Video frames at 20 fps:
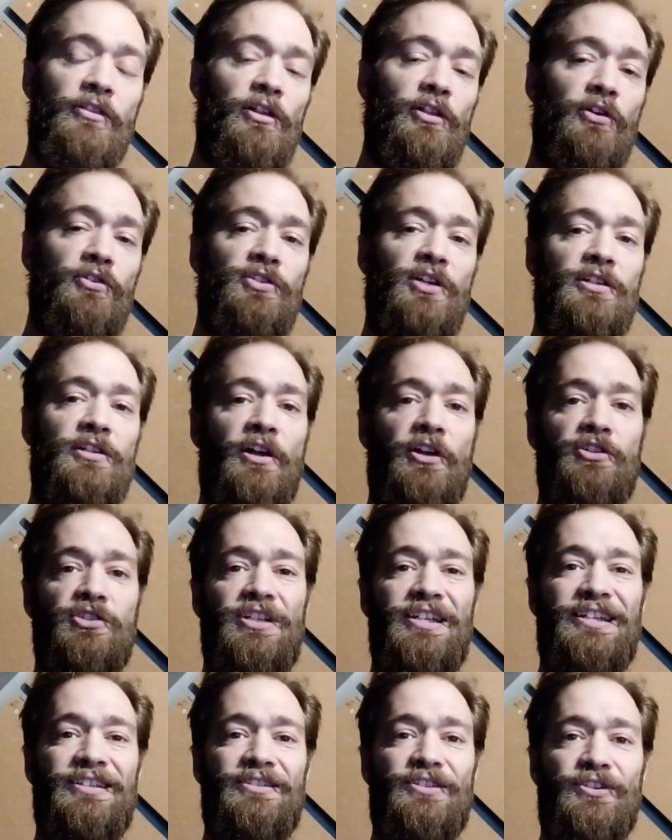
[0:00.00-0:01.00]
The Low
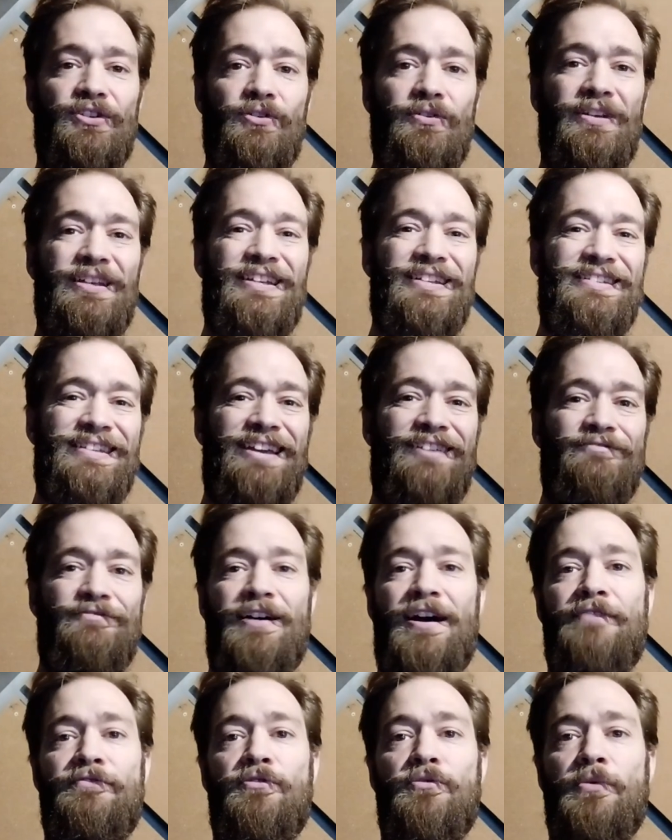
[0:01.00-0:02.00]
Technology Institute is a
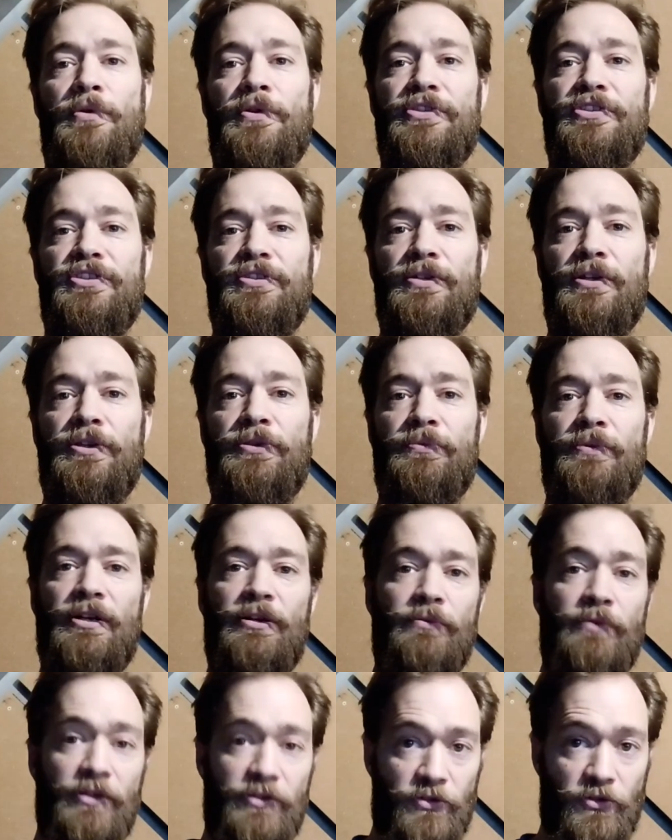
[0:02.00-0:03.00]

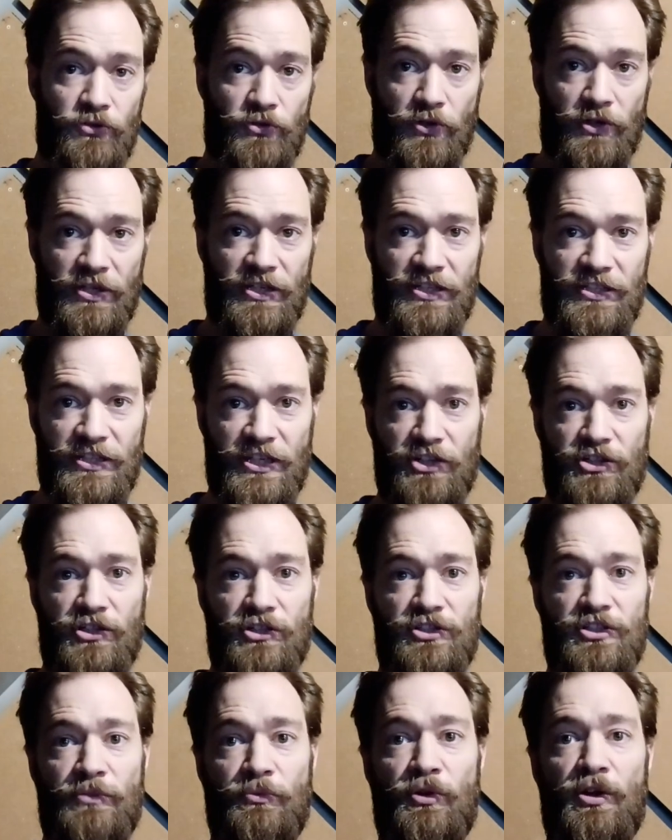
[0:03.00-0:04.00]
501c3 research organization
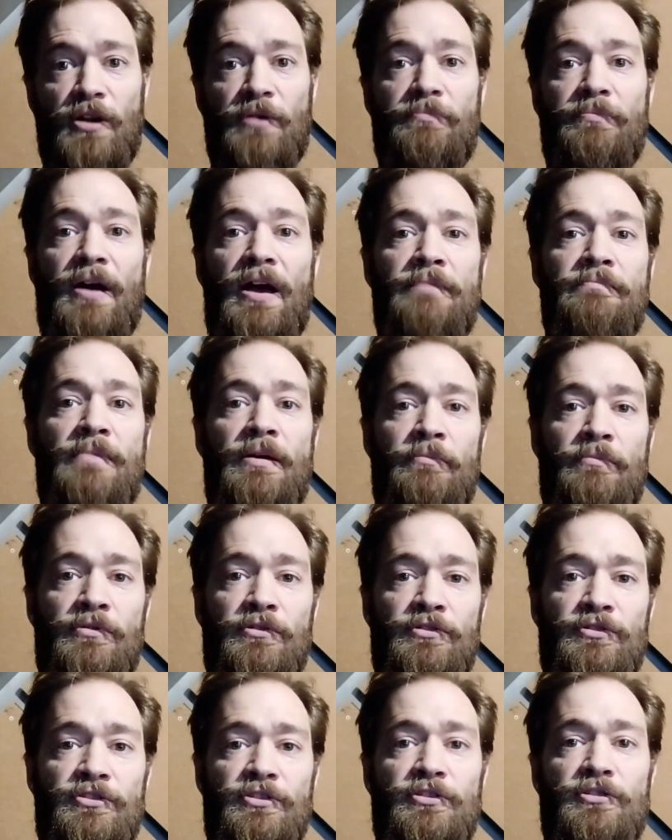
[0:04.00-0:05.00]
supported by
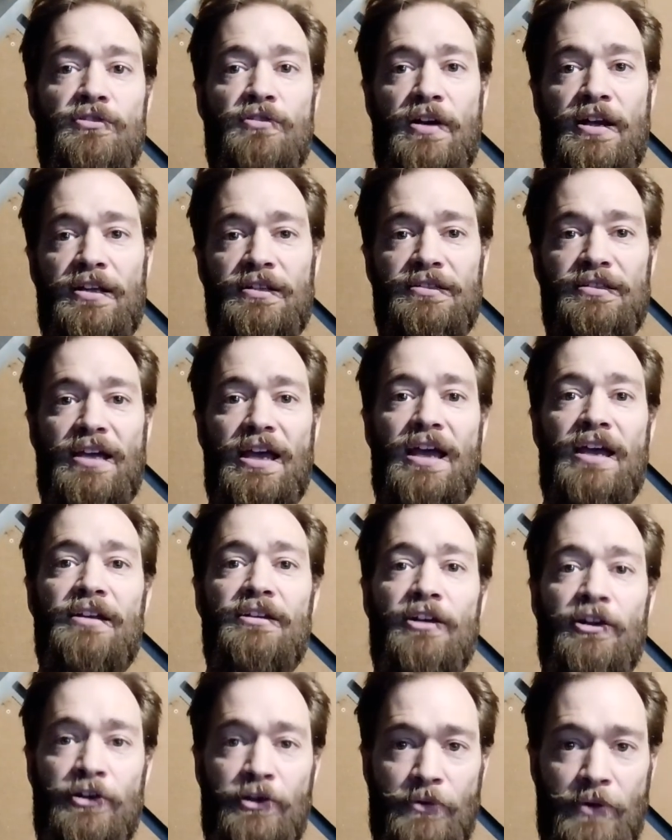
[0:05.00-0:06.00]
members, grants,
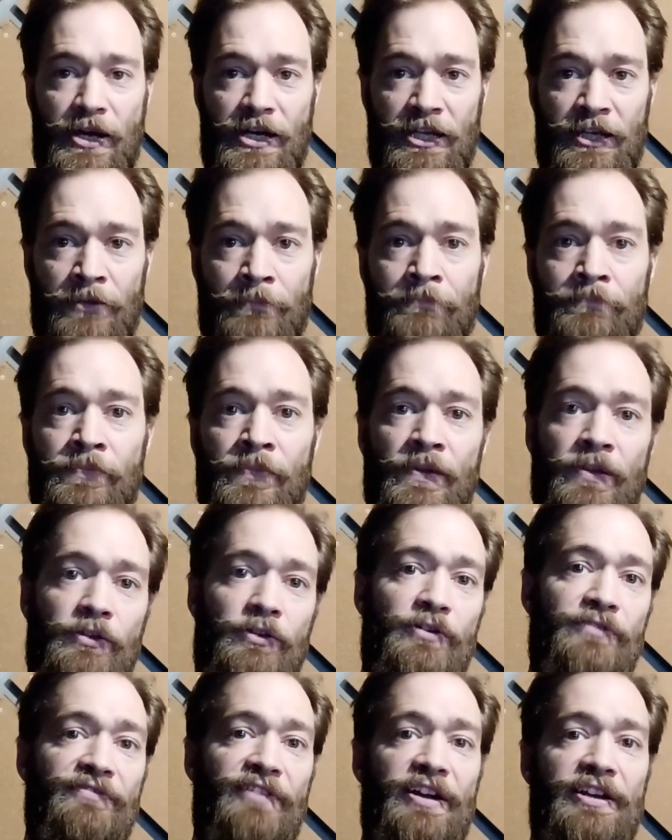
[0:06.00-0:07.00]
and underwriting.
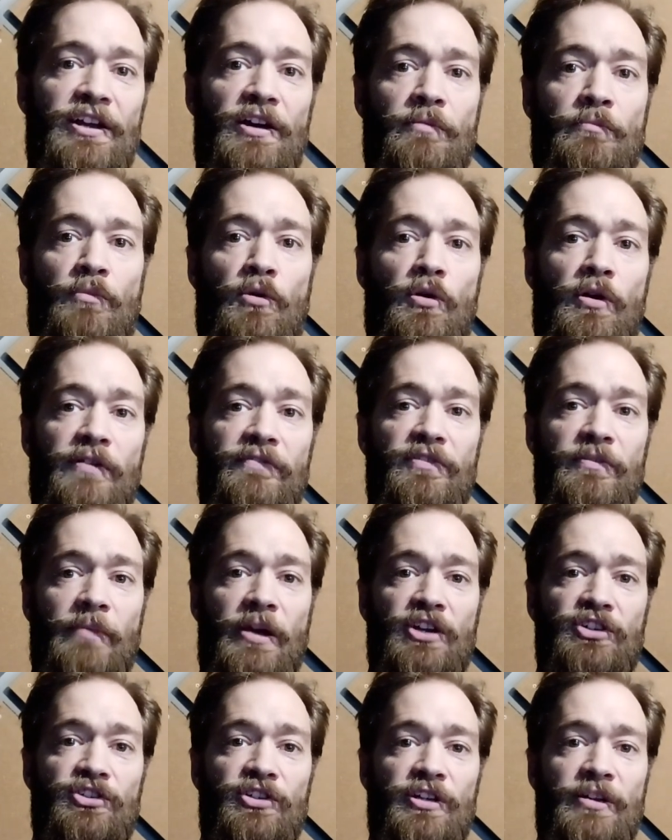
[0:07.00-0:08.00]
You can find out more
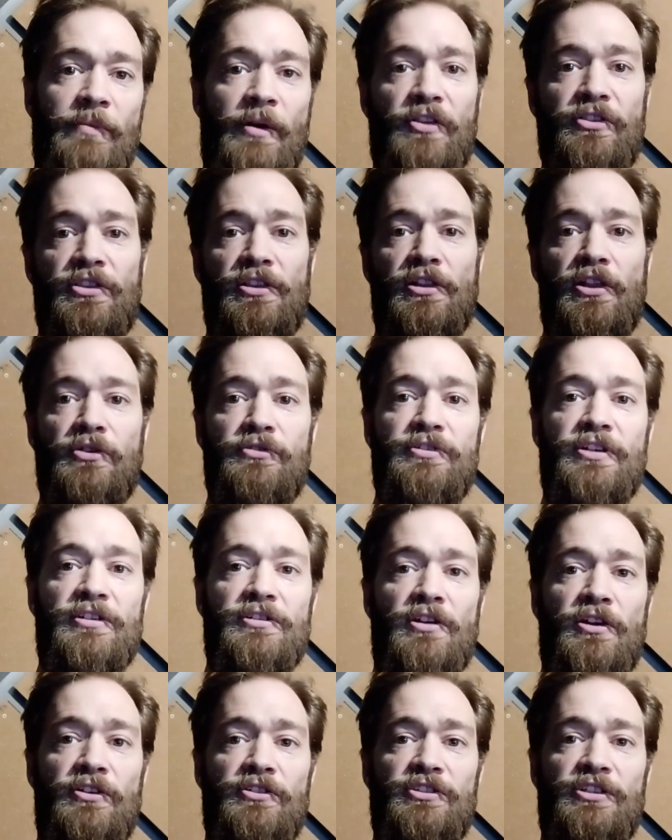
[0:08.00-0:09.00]
information about the Low
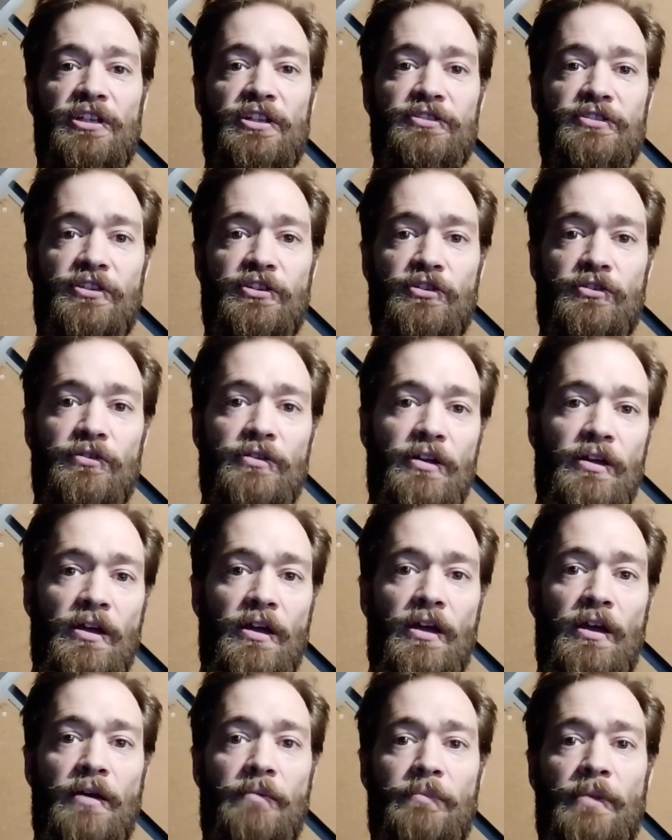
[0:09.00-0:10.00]
Technology Institute,
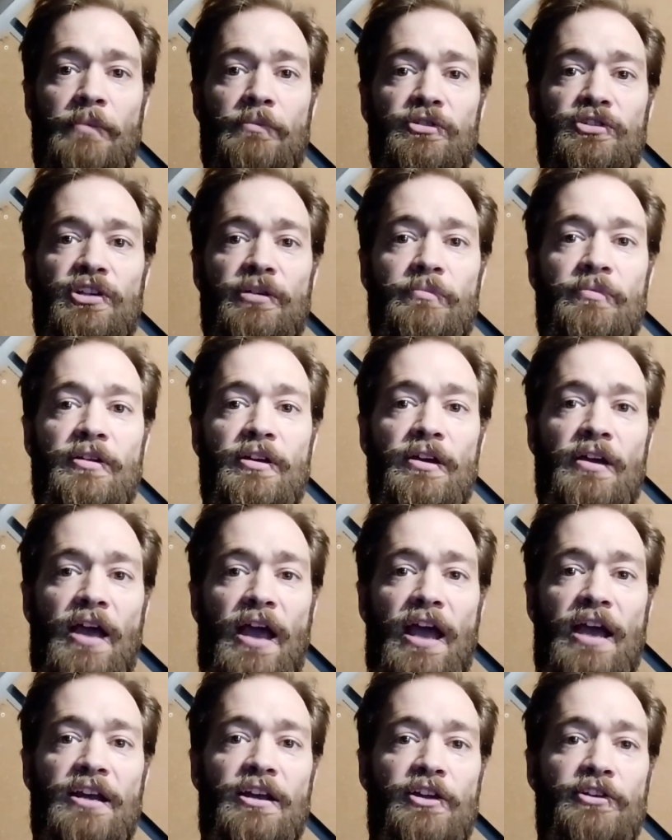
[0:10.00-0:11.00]
membership,
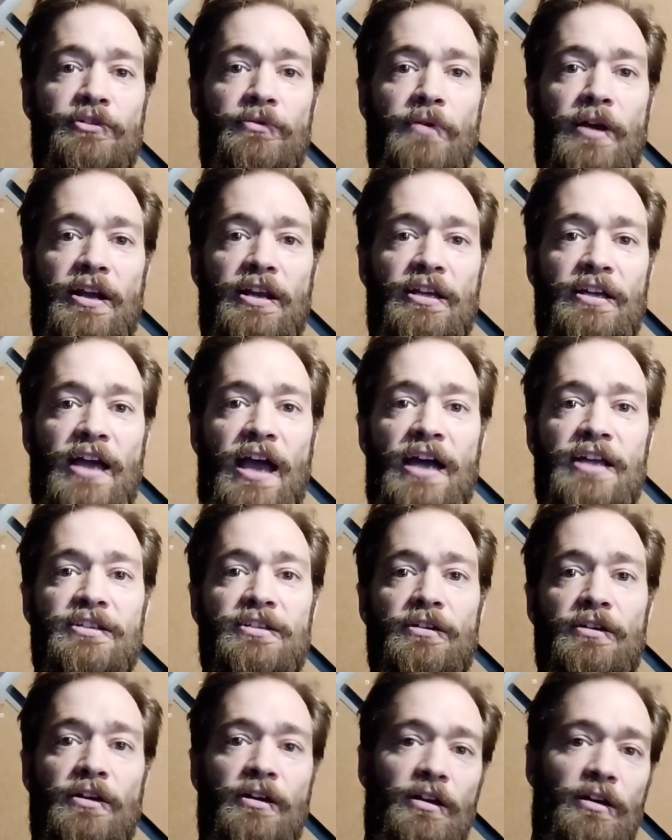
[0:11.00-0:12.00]
and underwriting
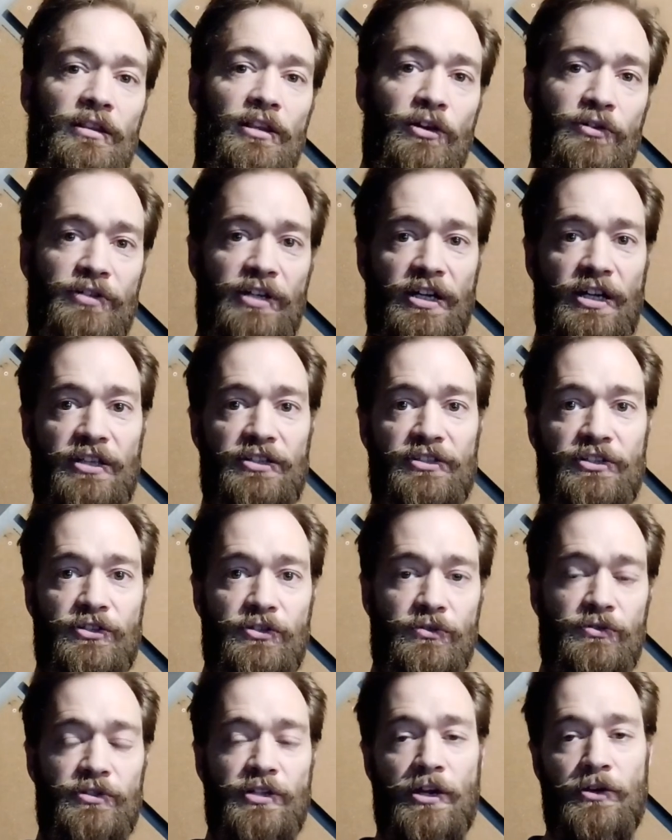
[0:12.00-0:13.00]
at
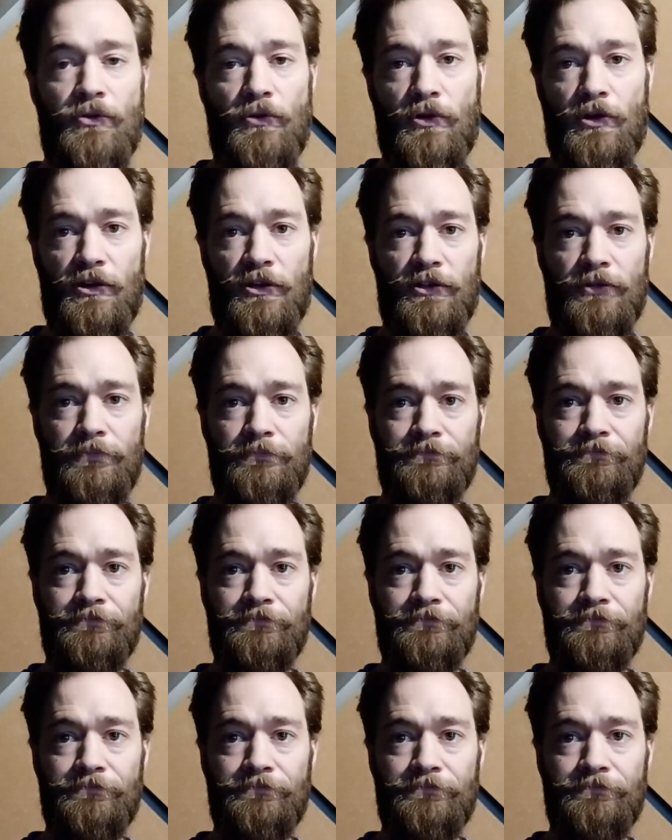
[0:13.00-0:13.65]
lowtechinstitute.org.